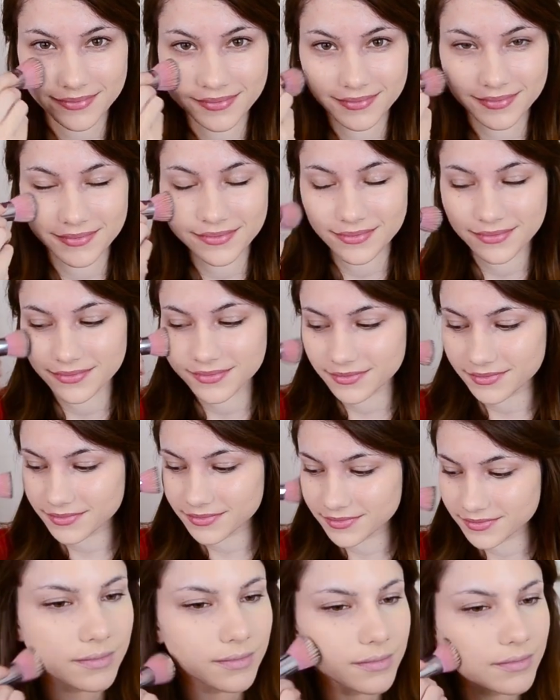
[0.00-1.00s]

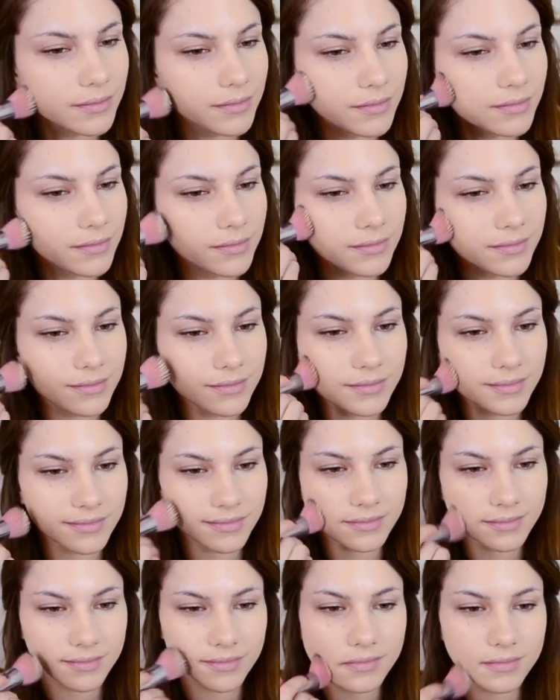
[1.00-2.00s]

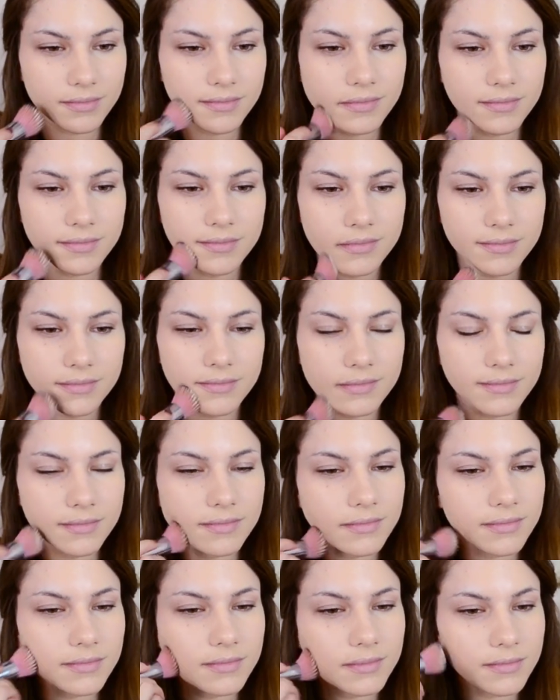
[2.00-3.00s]

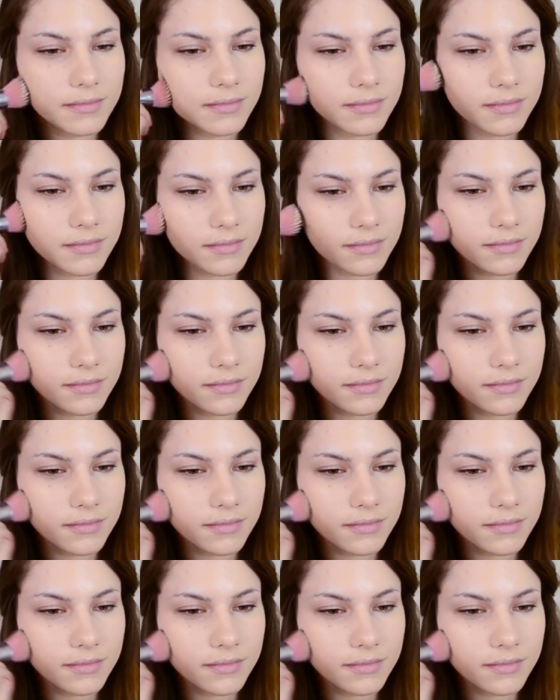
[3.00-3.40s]
(no one is talking)